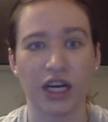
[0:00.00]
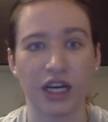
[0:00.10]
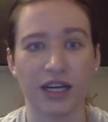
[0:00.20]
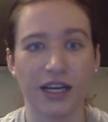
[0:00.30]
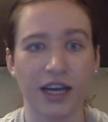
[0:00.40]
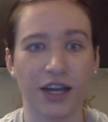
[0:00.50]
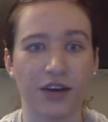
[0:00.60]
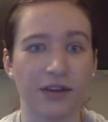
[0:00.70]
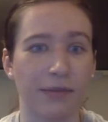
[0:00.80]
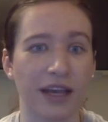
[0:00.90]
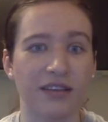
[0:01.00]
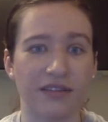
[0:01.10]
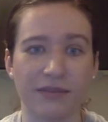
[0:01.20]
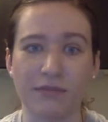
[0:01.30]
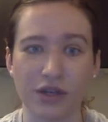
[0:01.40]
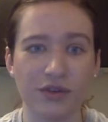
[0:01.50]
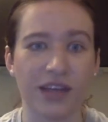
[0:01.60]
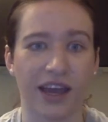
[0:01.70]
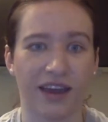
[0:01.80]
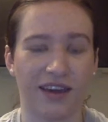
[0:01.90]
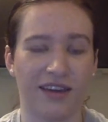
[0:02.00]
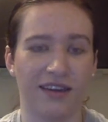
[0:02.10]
the bass of the music